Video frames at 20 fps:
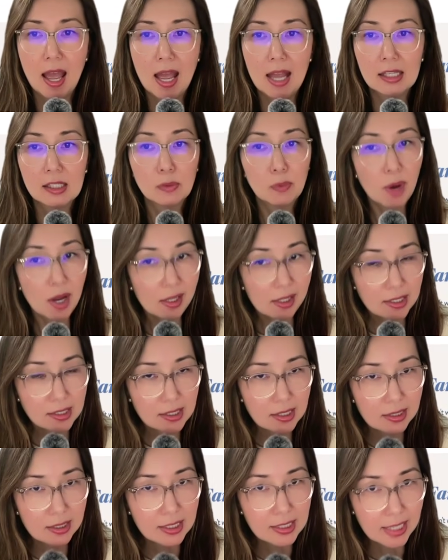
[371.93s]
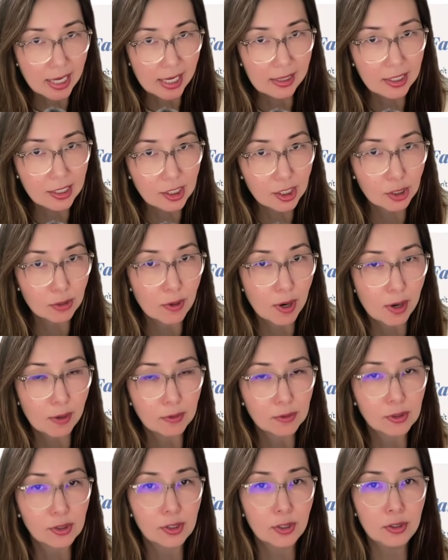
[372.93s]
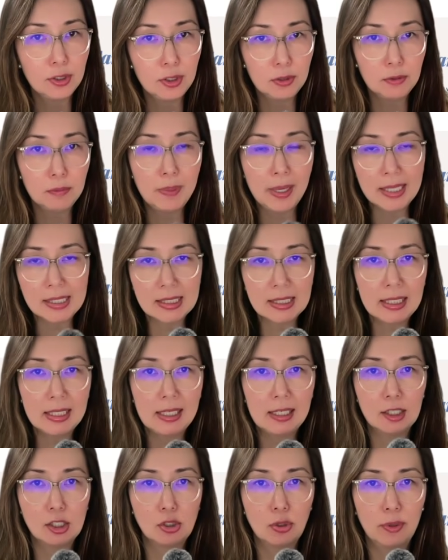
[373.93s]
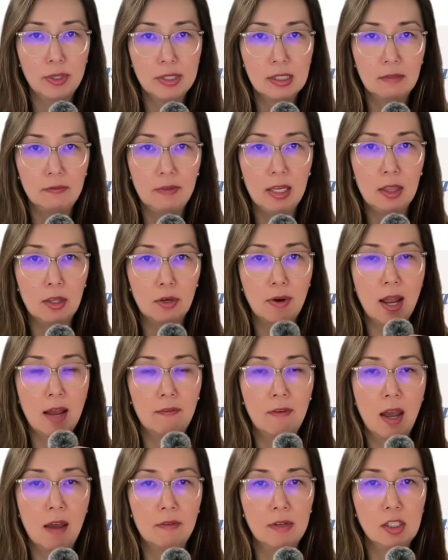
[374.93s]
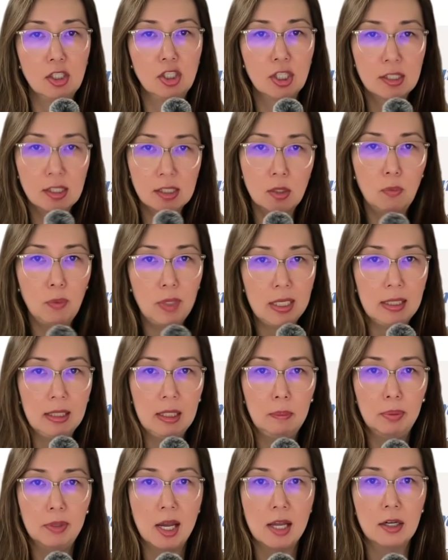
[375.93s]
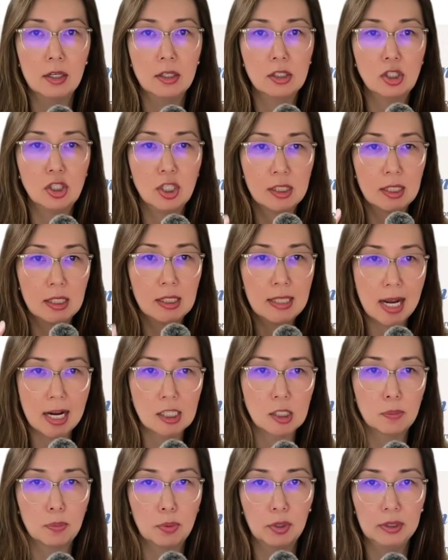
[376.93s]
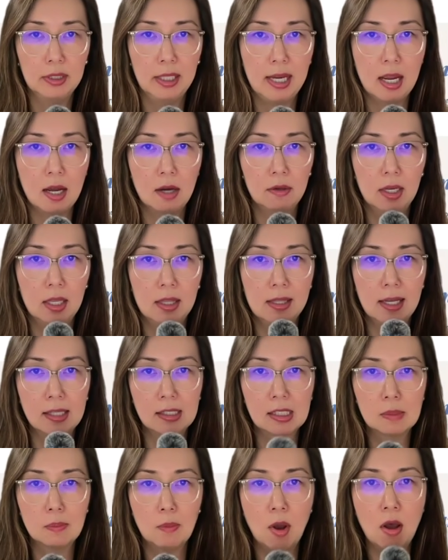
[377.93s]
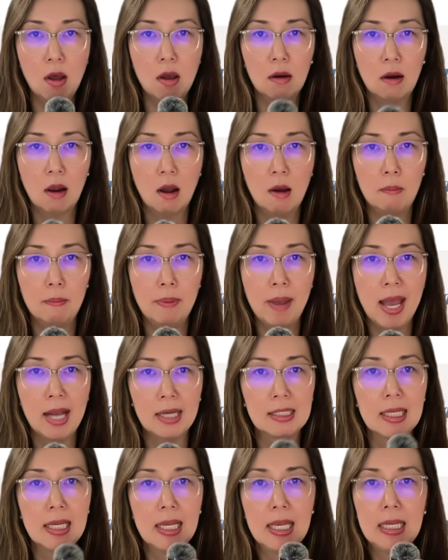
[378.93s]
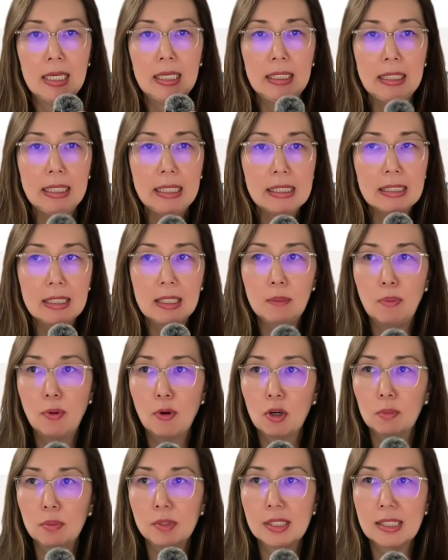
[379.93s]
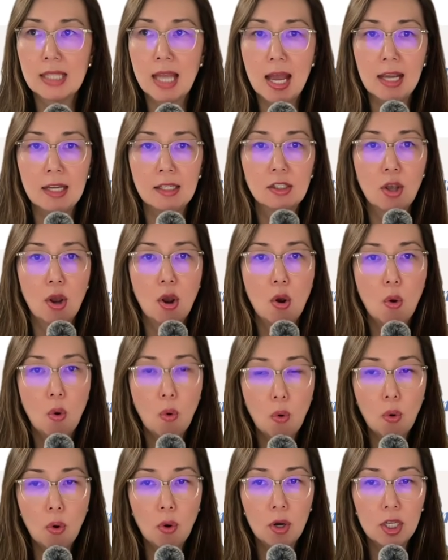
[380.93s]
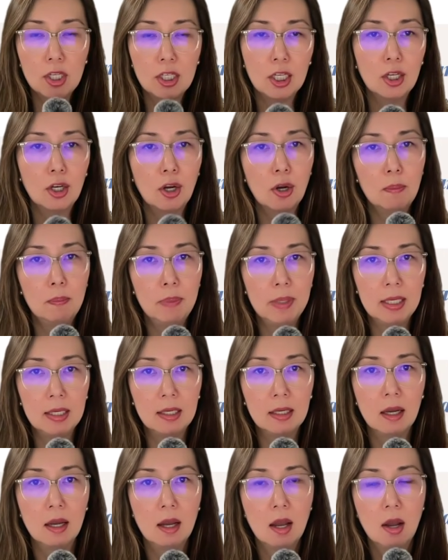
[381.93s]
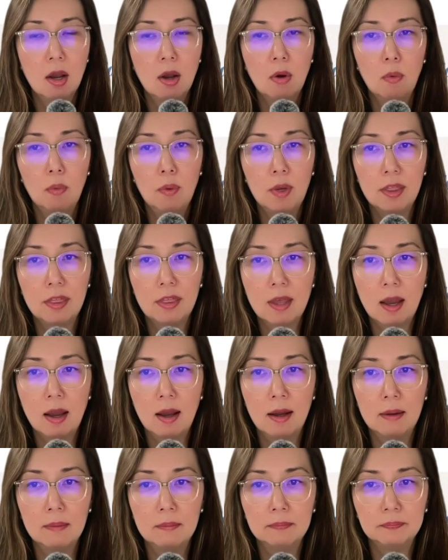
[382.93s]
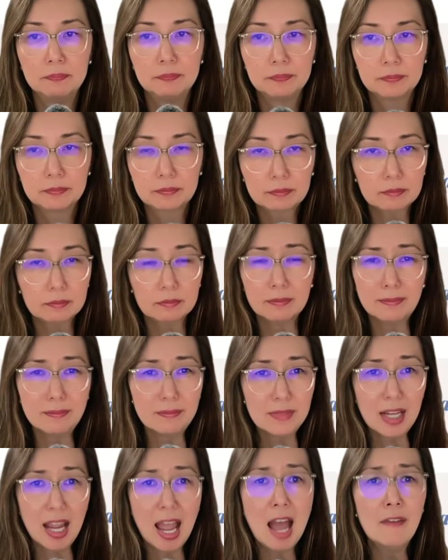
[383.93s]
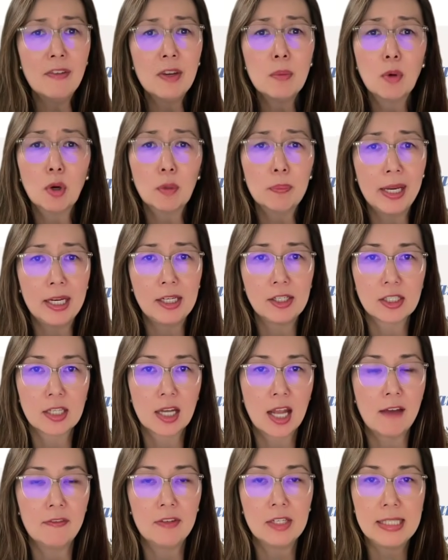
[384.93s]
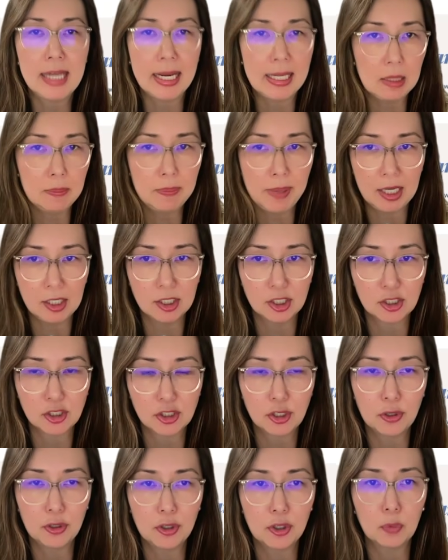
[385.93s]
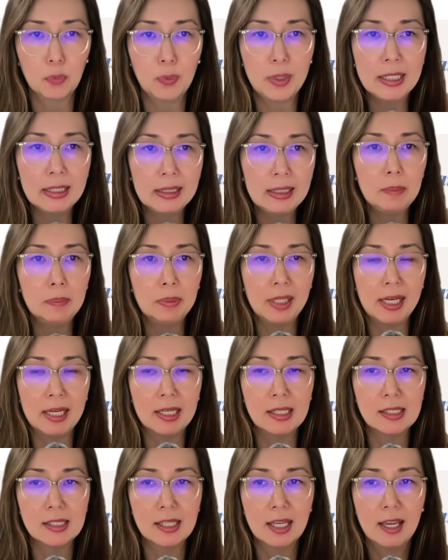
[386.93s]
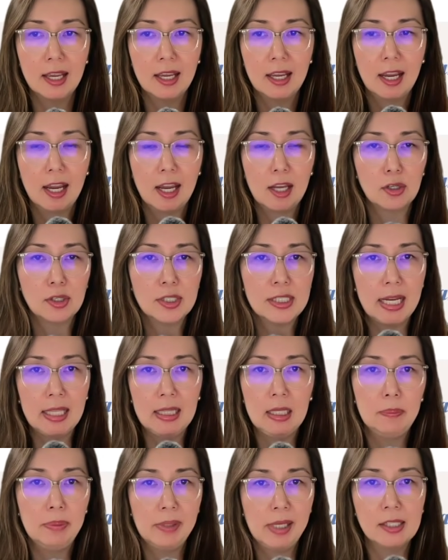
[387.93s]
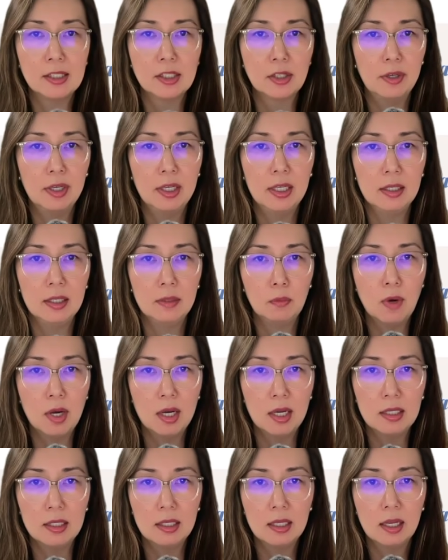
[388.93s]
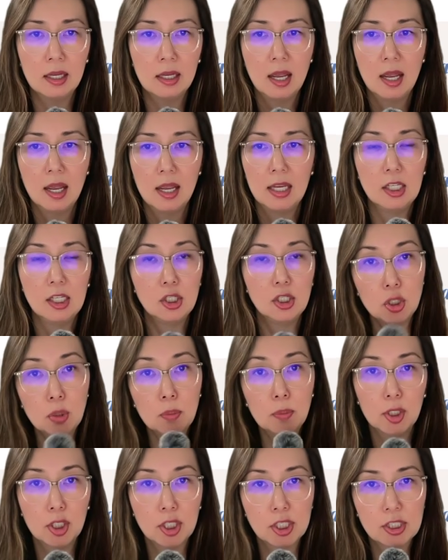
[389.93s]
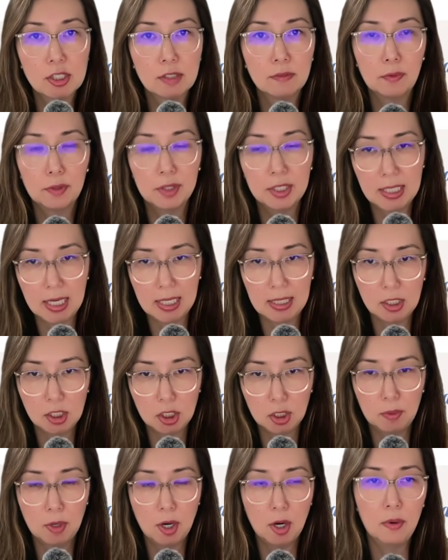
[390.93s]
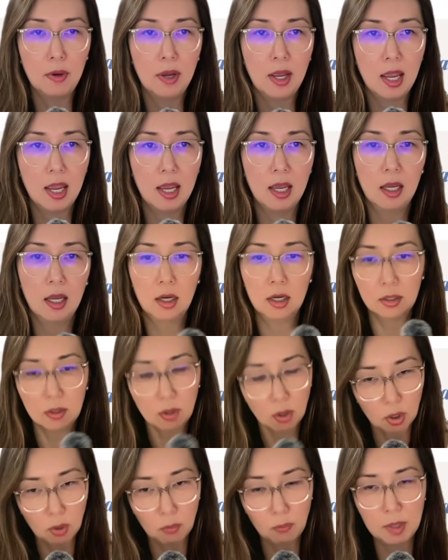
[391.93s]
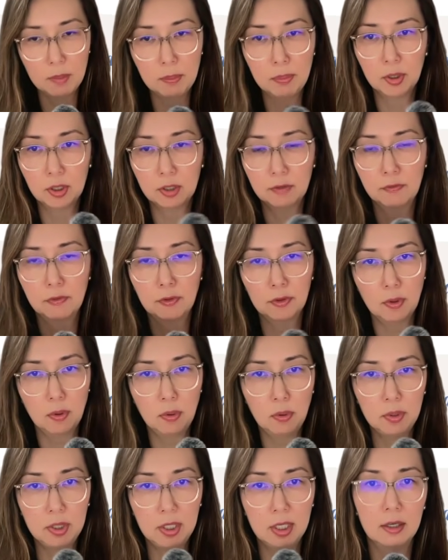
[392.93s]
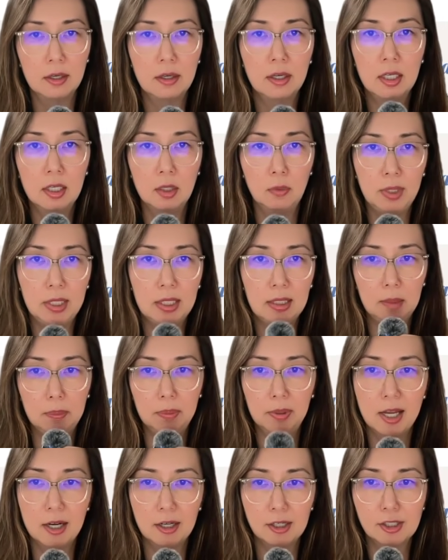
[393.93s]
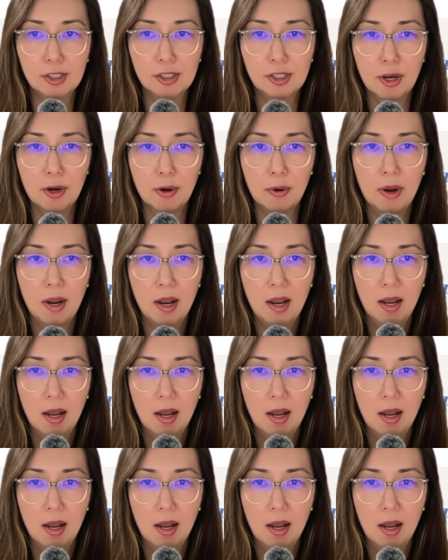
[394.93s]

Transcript: as well as in the daily duo. So you basically get a choice of either having just a weekly planner, just a dashboard layout in that small, compact, easily portable size, or you can go big with having more pages and having daily pages. So your weekly plans and your daily plans are in 2 books for the daily duo, or 1 book for the whole year in a weekly planner. So